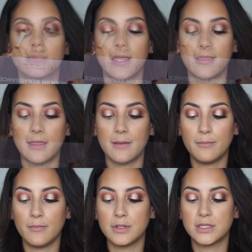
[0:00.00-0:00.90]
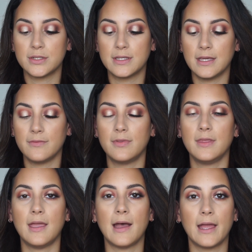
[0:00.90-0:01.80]
And then to give
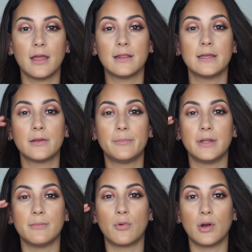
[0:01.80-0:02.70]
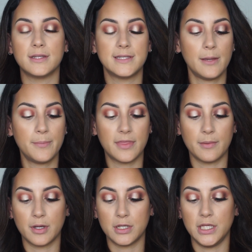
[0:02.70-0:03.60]
the eye a little bit more depth,
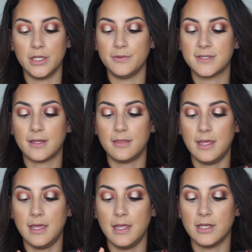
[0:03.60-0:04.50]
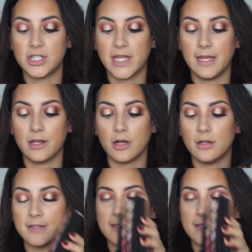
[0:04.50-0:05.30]
I'm going to use the shade called